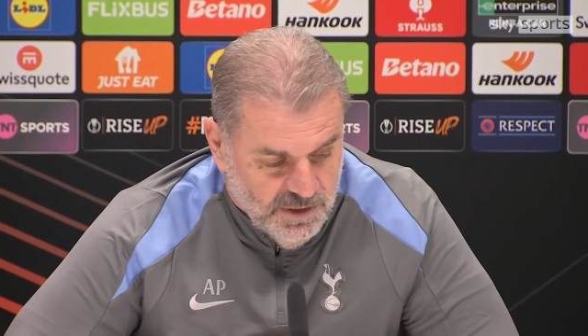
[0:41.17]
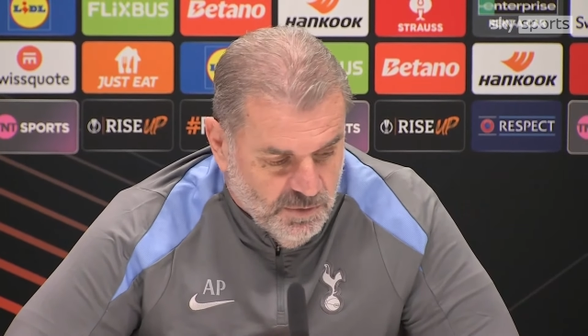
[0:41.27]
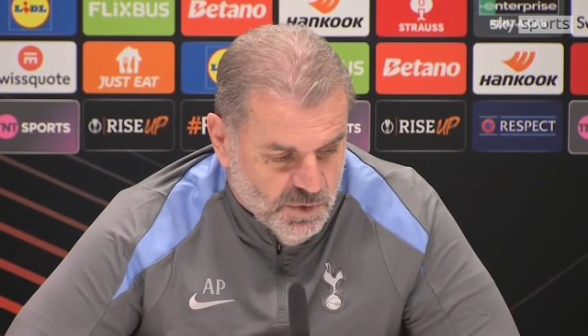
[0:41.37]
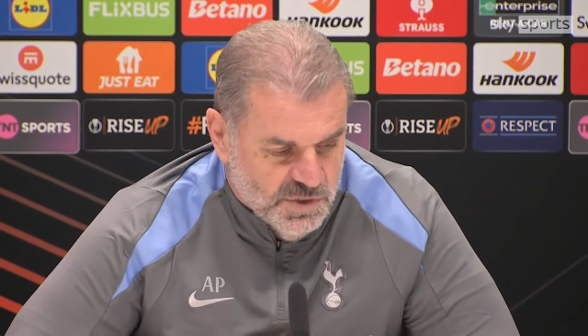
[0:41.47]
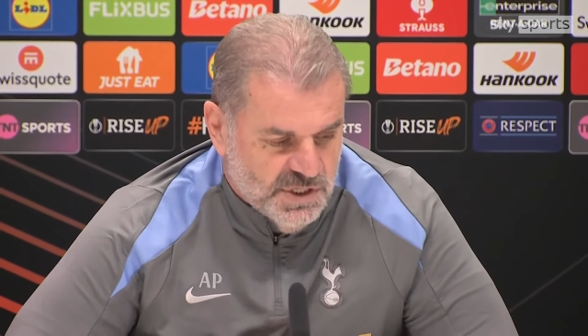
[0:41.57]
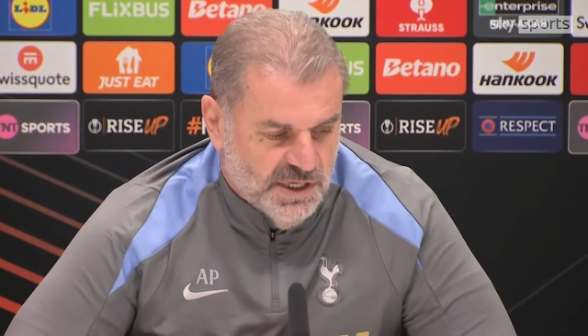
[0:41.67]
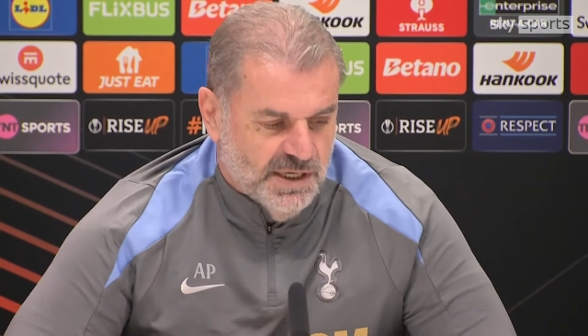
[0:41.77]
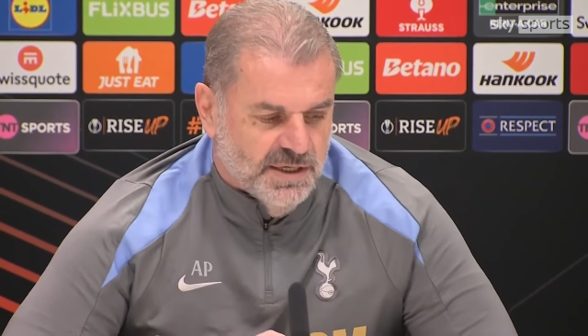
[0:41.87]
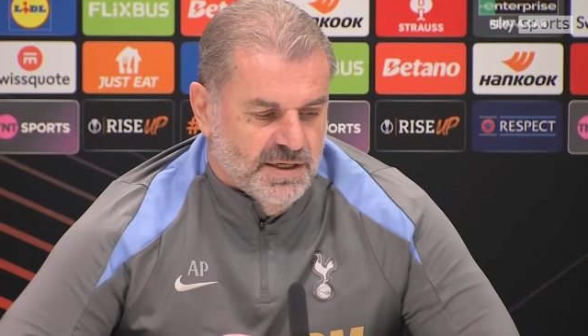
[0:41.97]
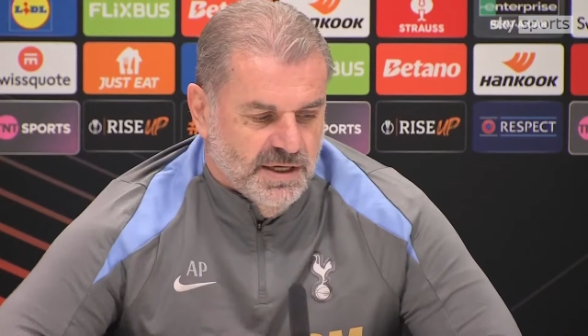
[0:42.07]
was
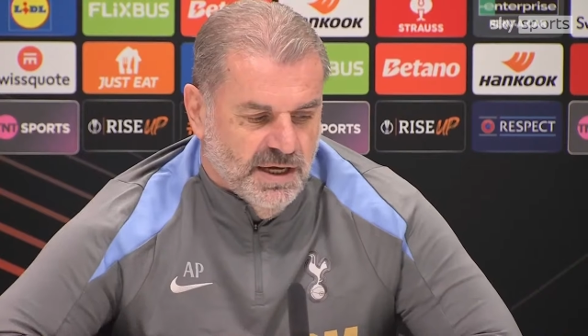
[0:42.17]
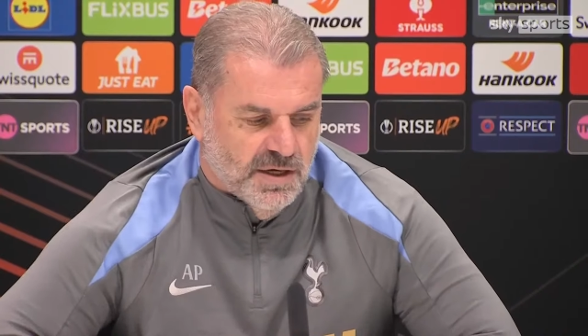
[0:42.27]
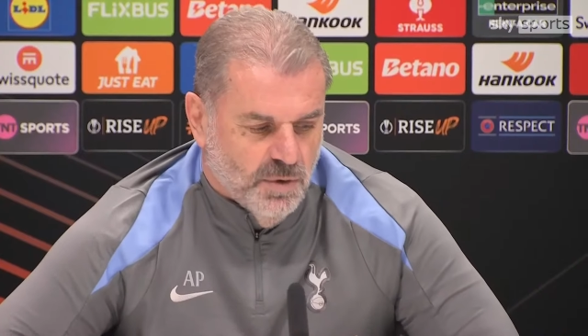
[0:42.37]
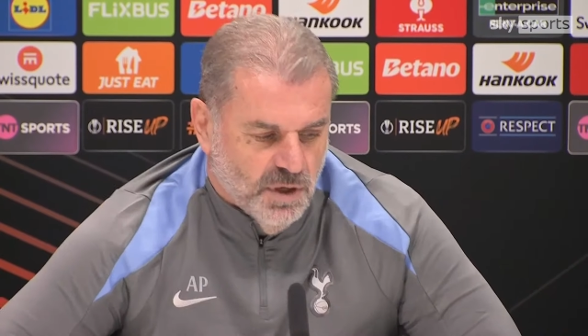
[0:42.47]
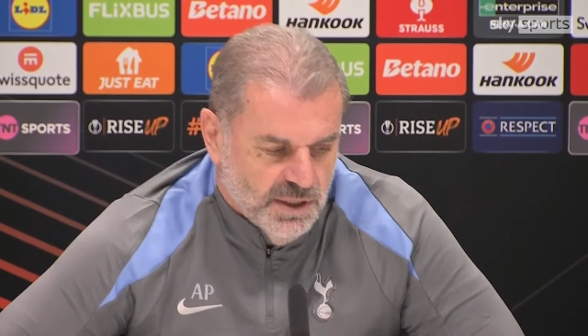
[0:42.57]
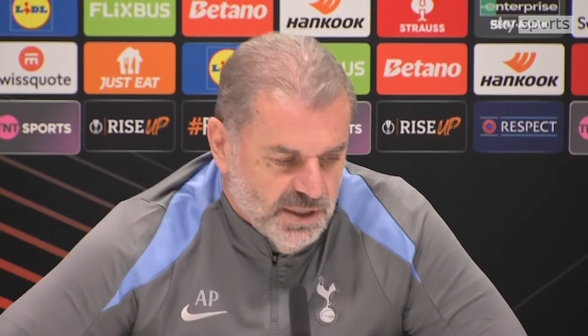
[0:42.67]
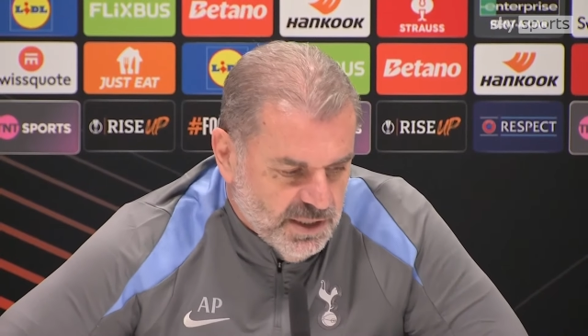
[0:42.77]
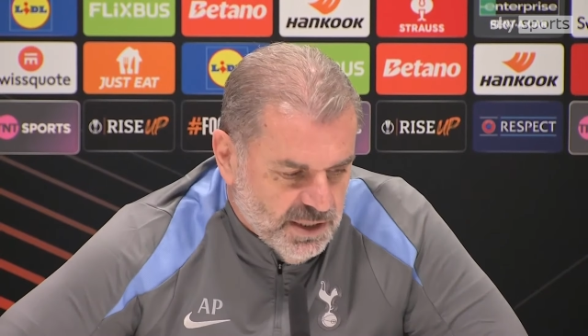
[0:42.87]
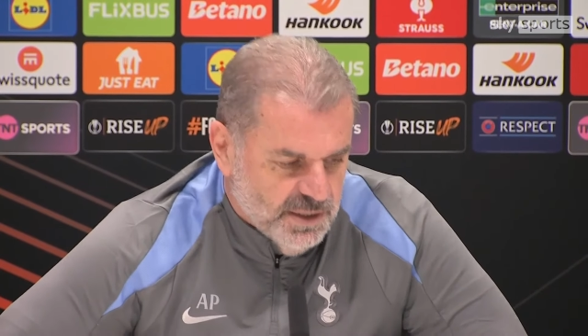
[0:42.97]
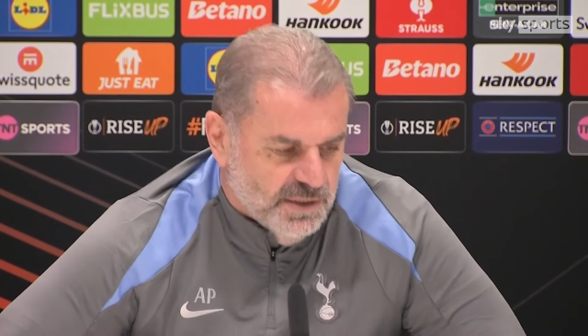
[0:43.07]
uh, yeah quite
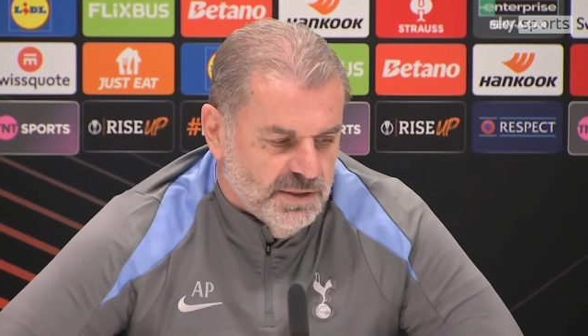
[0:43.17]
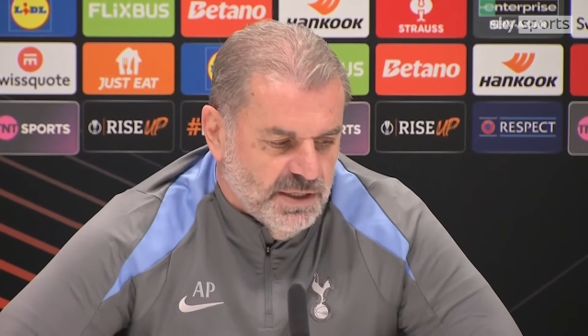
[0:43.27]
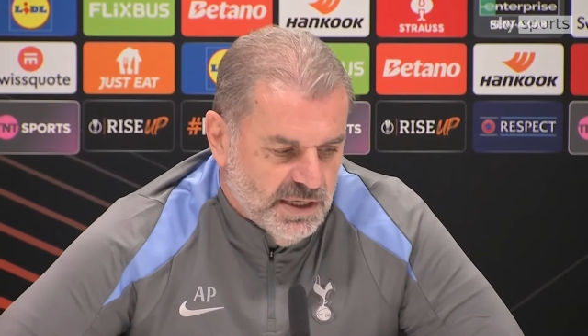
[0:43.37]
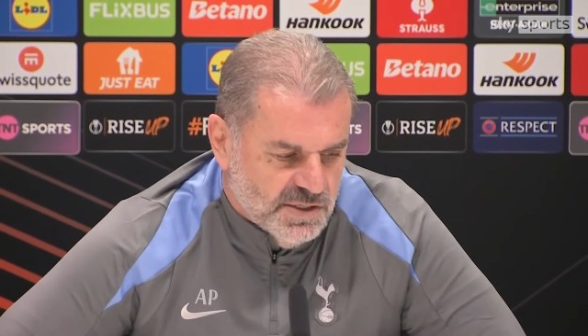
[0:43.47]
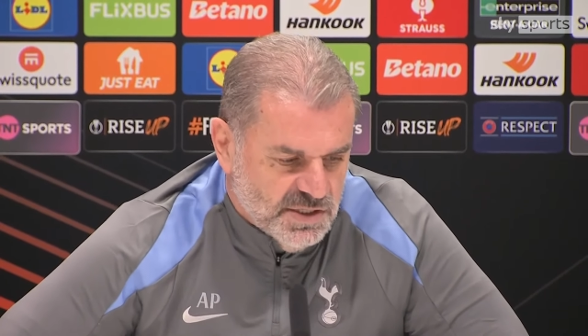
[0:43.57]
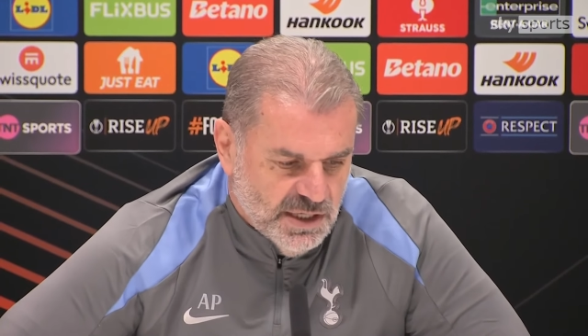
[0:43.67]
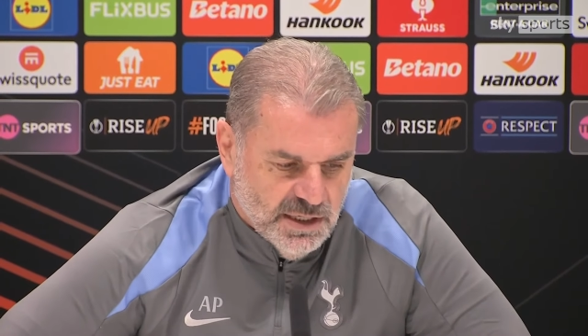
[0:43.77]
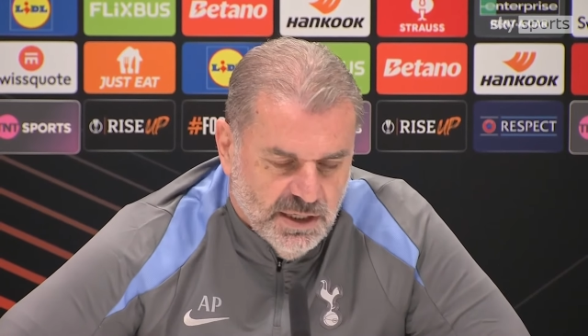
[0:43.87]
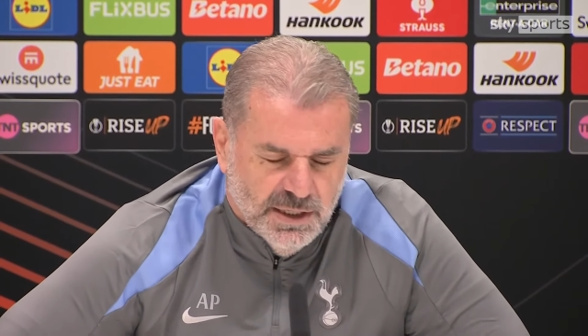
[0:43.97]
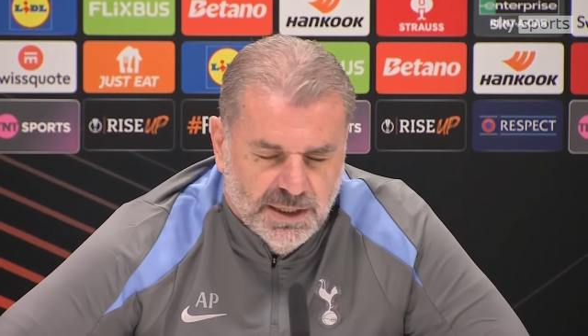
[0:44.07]
uh,
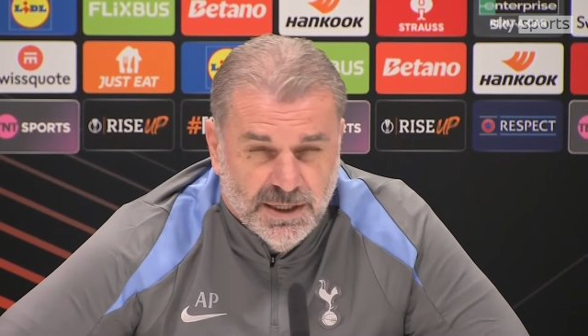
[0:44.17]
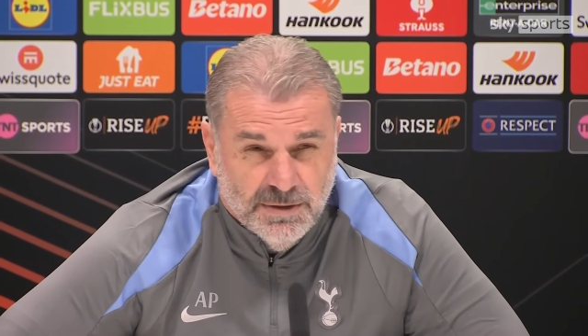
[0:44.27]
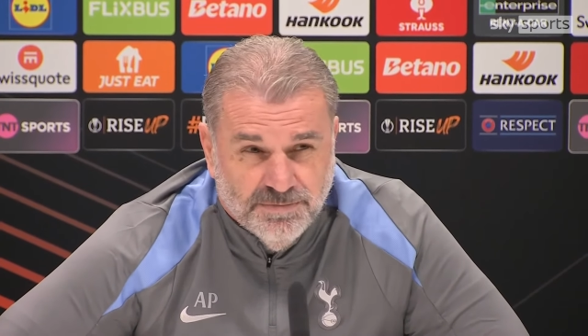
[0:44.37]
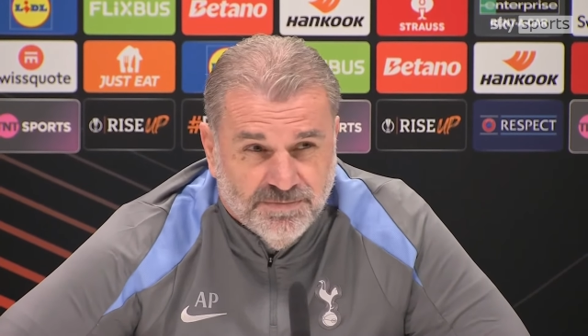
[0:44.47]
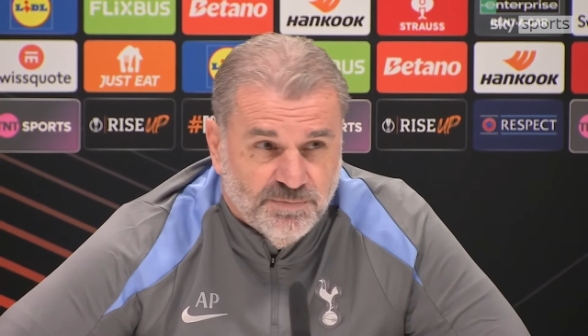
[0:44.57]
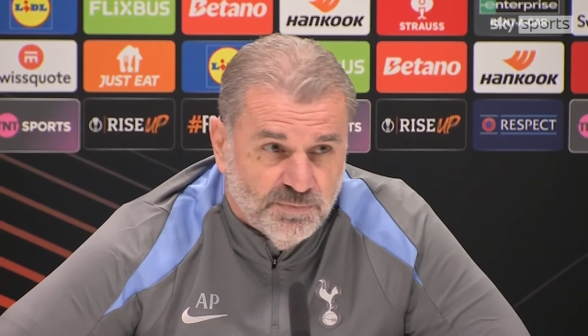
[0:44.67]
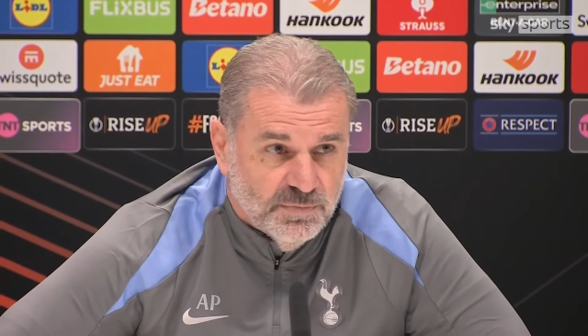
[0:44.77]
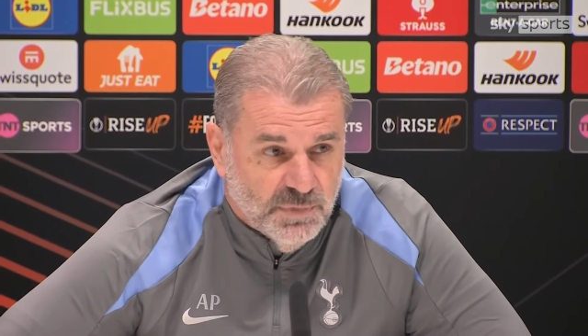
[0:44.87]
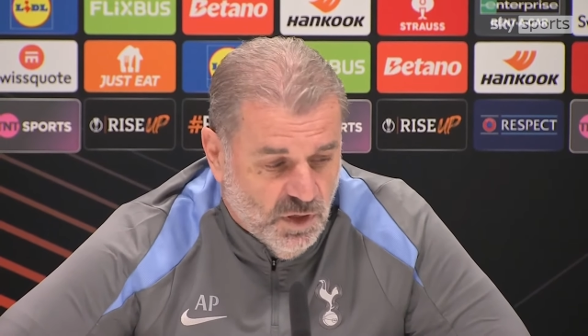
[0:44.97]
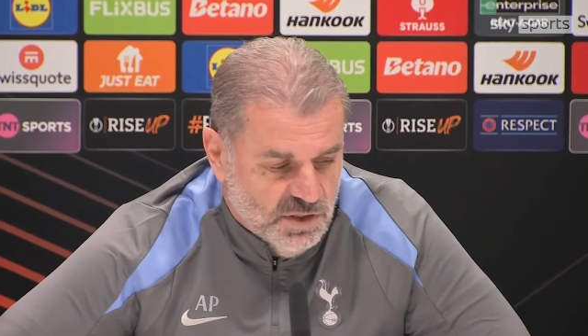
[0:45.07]
outstanding. Um,
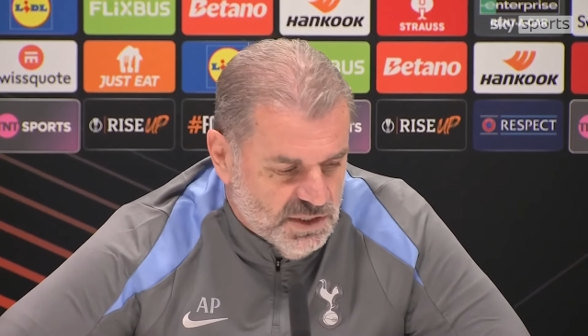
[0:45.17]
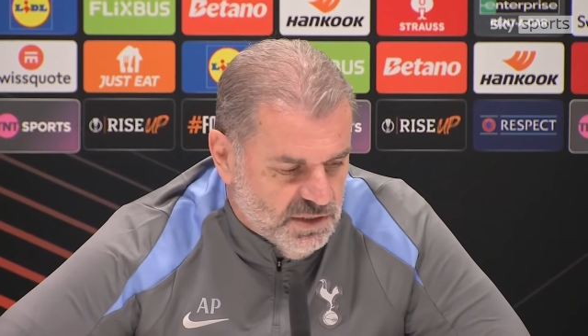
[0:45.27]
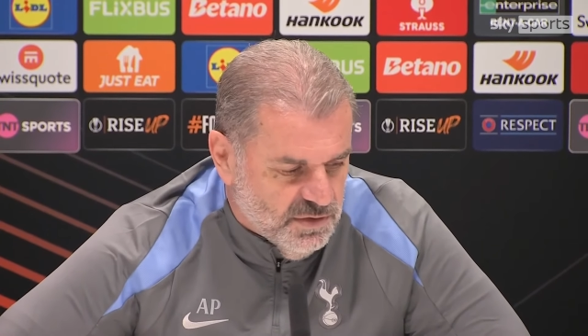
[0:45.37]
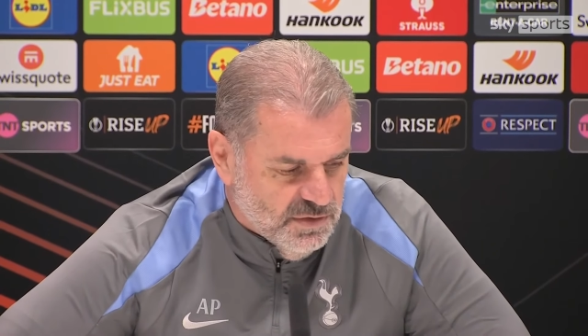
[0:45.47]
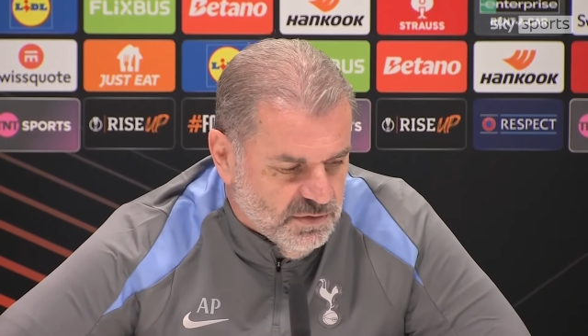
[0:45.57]
like I said,